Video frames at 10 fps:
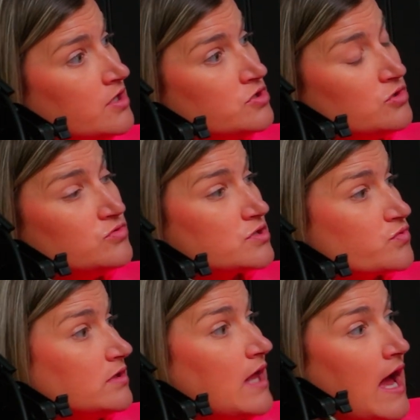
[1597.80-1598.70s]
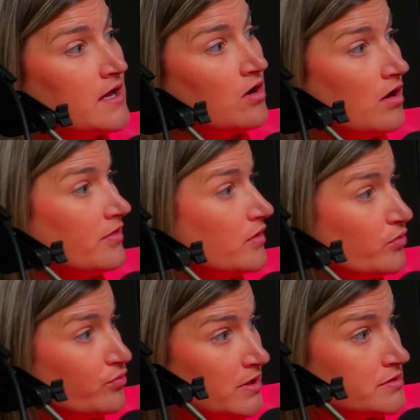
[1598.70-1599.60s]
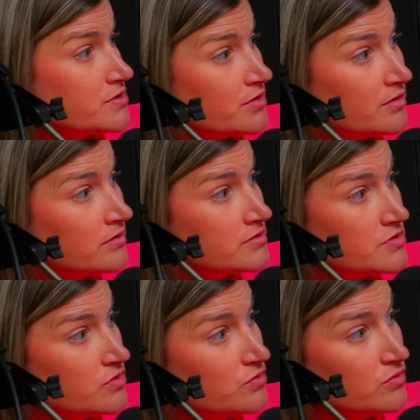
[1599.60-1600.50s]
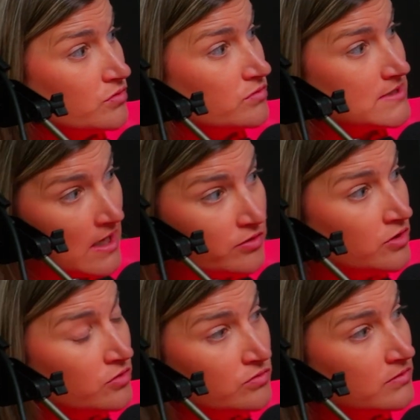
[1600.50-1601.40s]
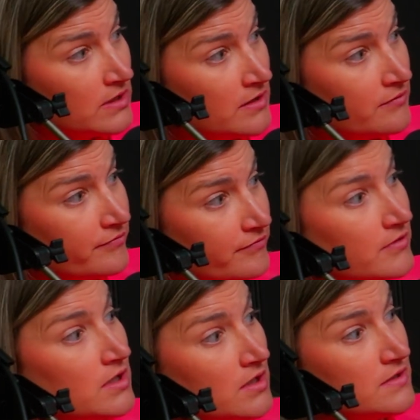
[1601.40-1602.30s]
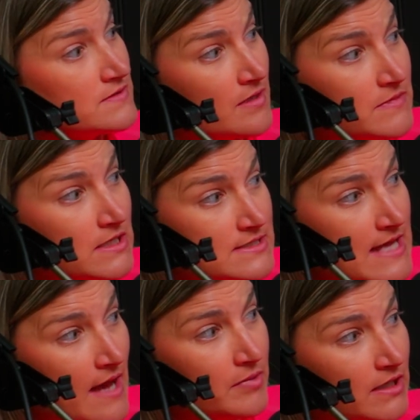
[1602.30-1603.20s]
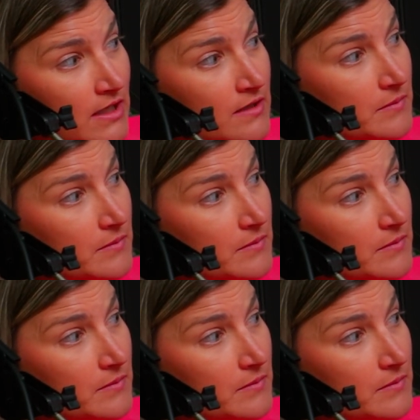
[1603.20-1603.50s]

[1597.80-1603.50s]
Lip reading: Do you just rely on the renter to tell you if something is happening?